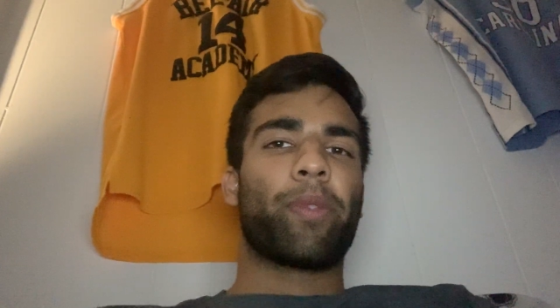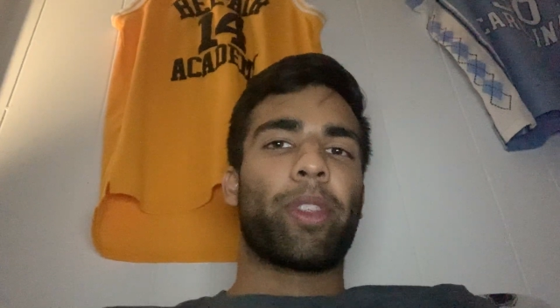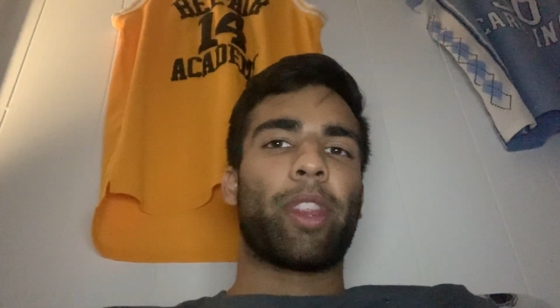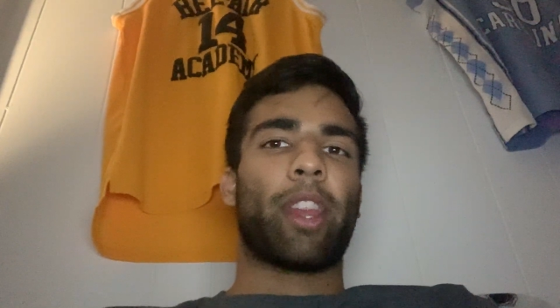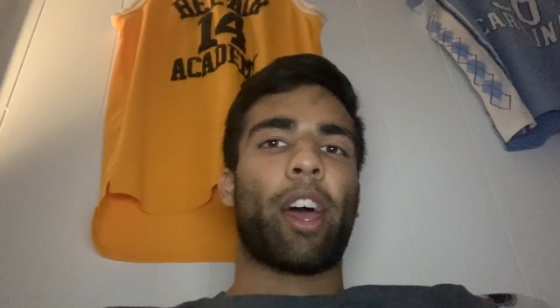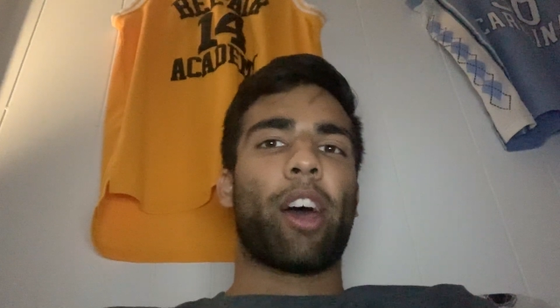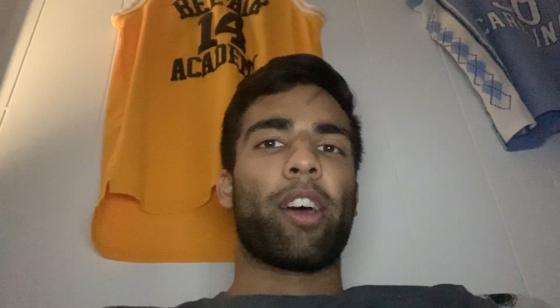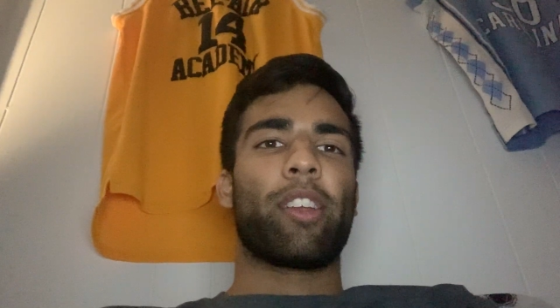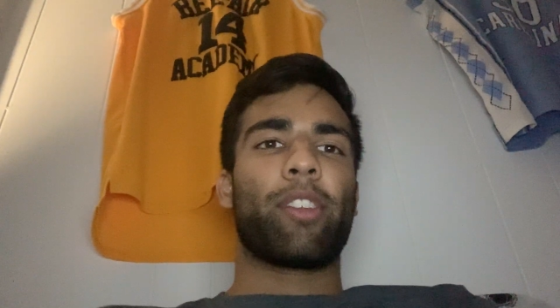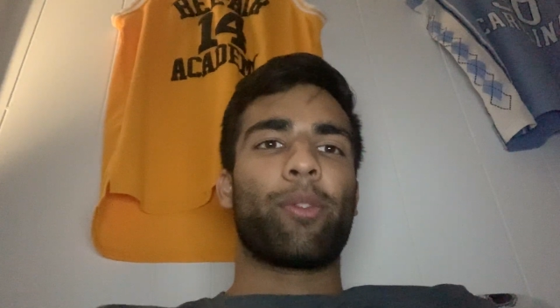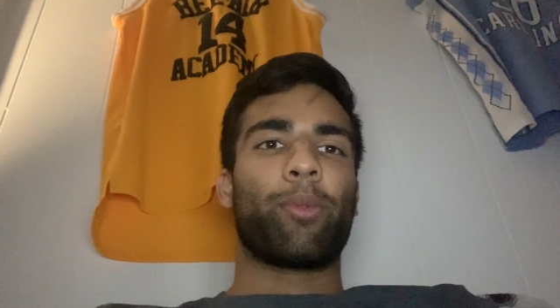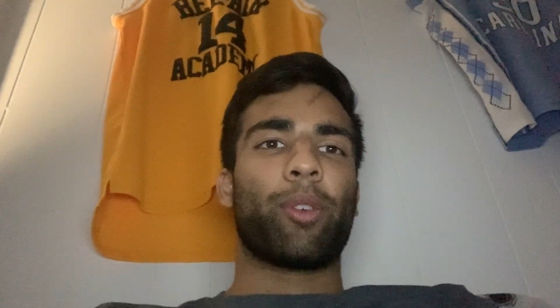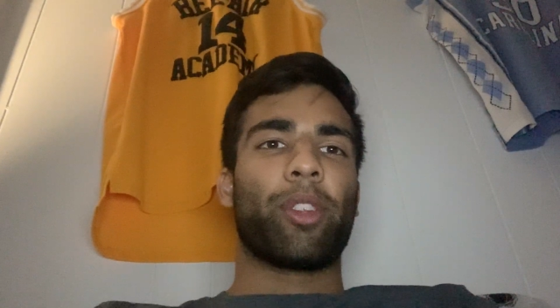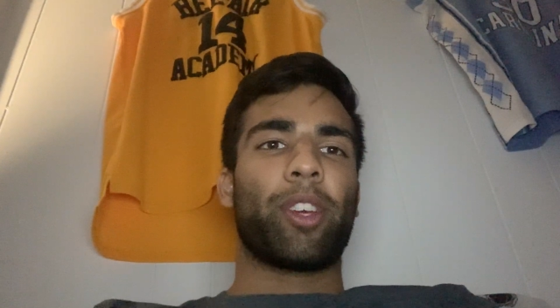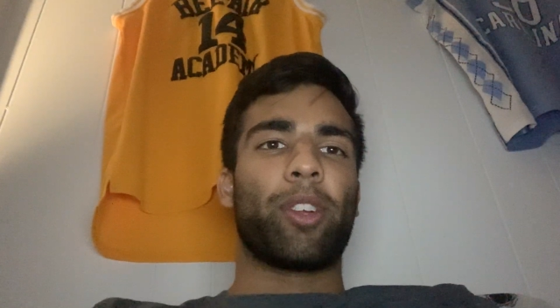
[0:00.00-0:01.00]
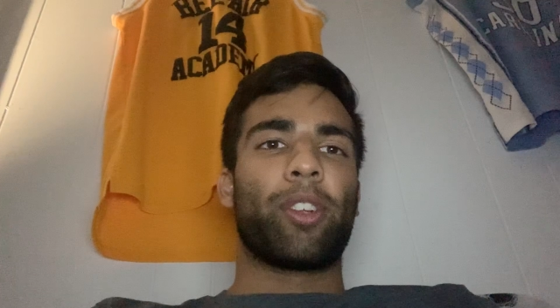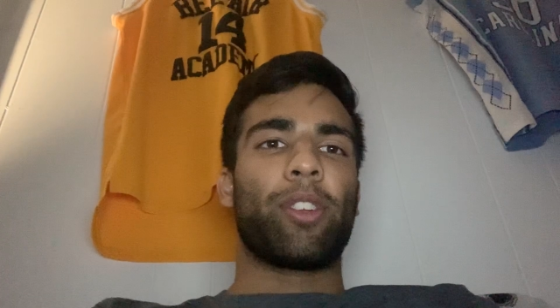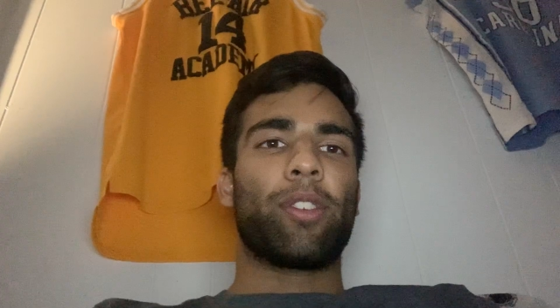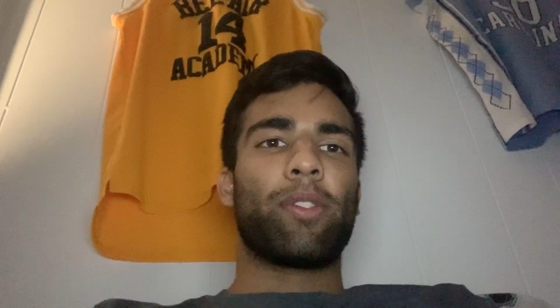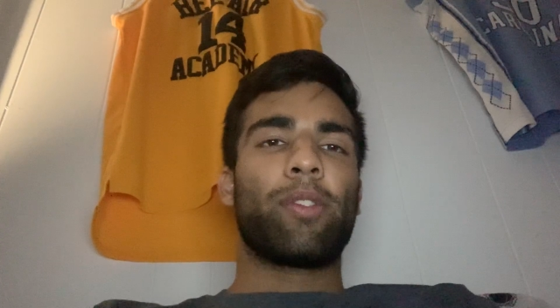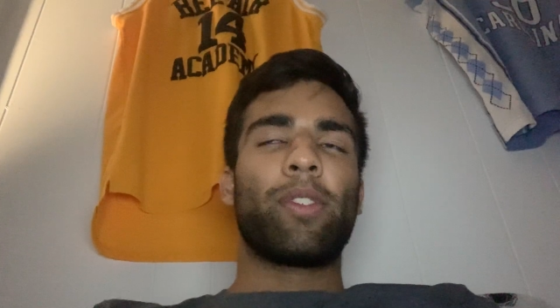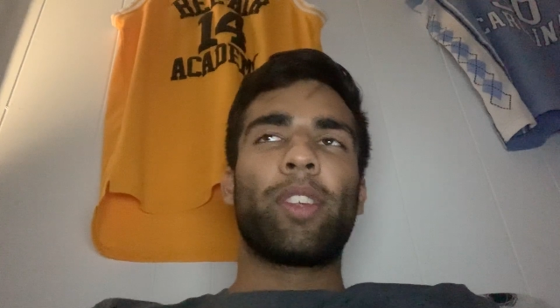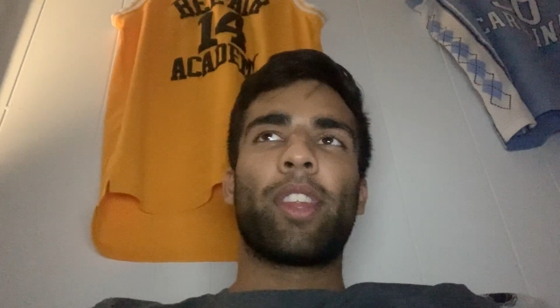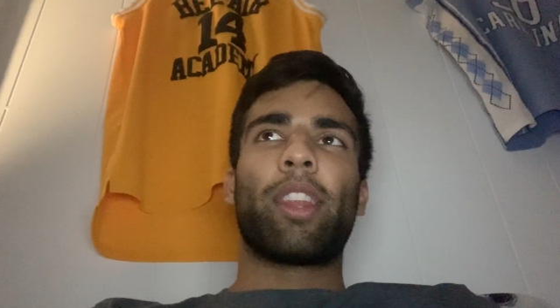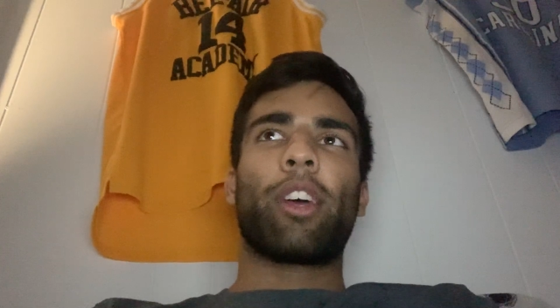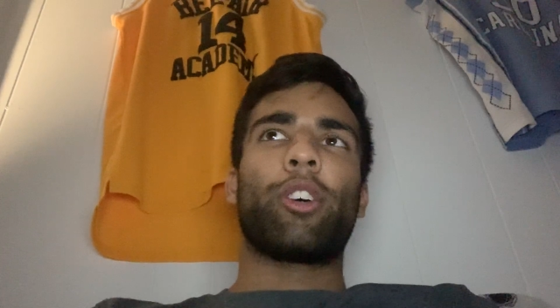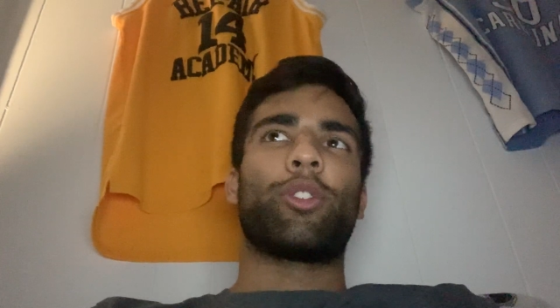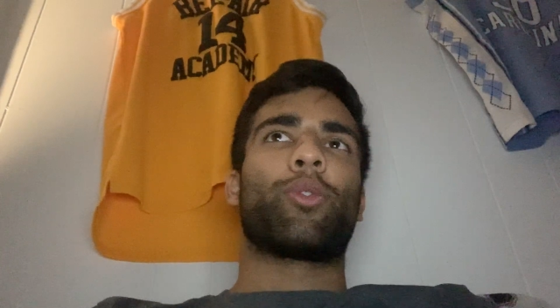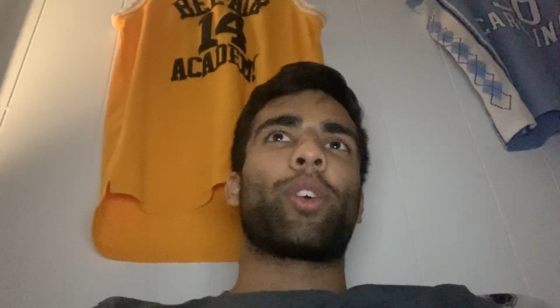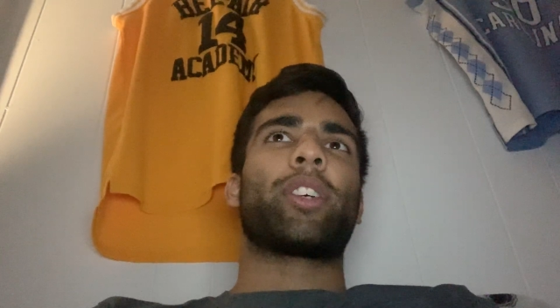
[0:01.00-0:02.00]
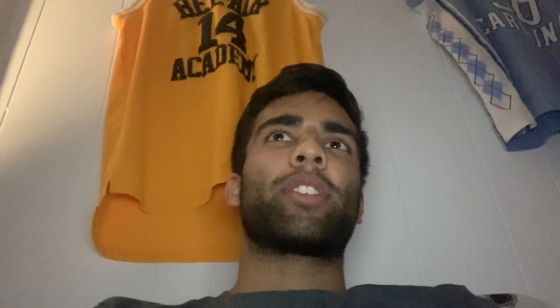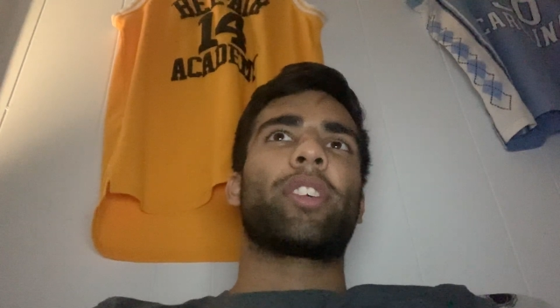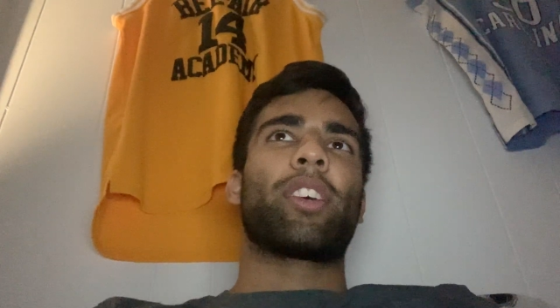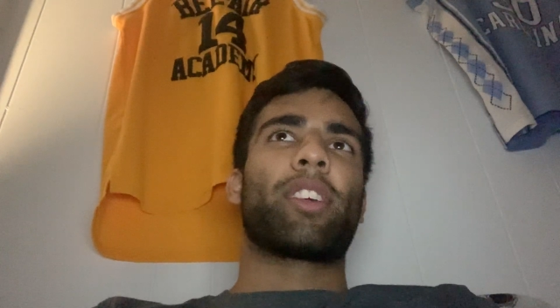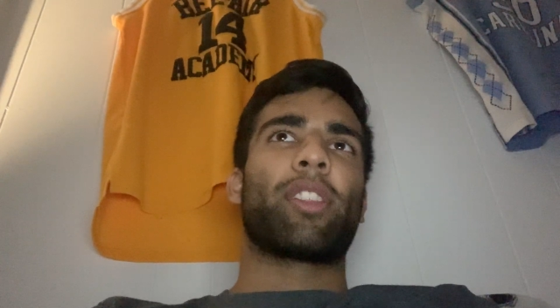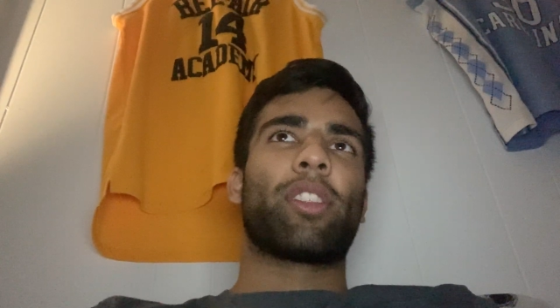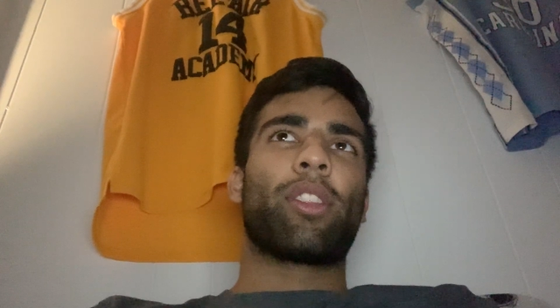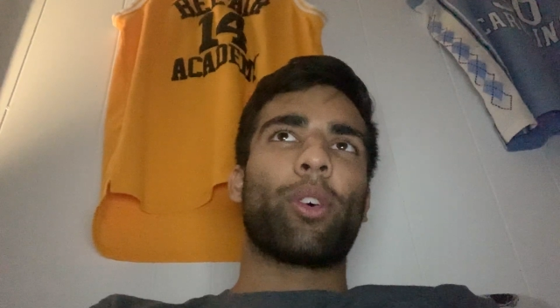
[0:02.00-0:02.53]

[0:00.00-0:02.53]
not really addressing